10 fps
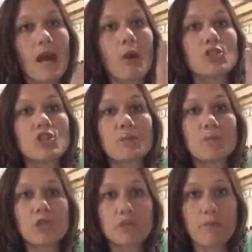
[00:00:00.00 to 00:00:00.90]
I want you to
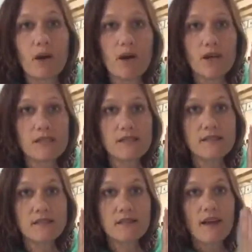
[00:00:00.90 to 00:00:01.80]
push
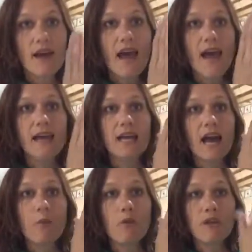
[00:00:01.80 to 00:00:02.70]
pause, and
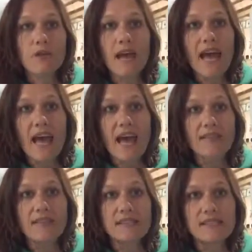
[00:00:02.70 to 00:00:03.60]
I want you to
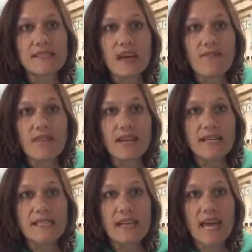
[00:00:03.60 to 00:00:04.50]
add the
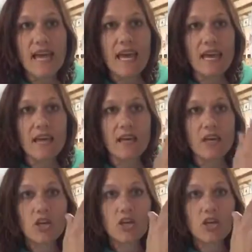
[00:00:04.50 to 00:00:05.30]
suffix ing